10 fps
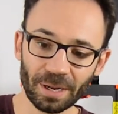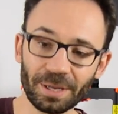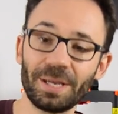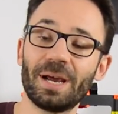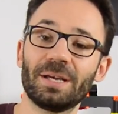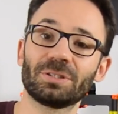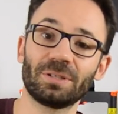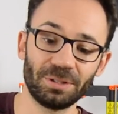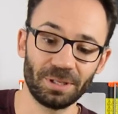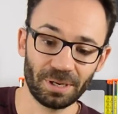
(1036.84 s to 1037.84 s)
He has
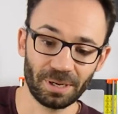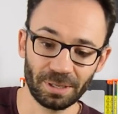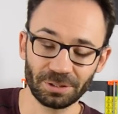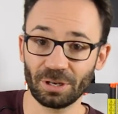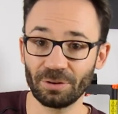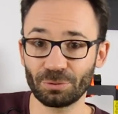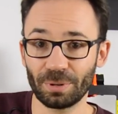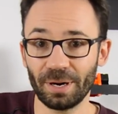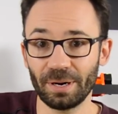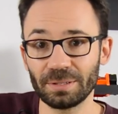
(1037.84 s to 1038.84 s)
all the
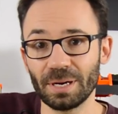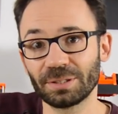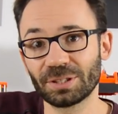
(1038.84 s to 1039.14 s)
software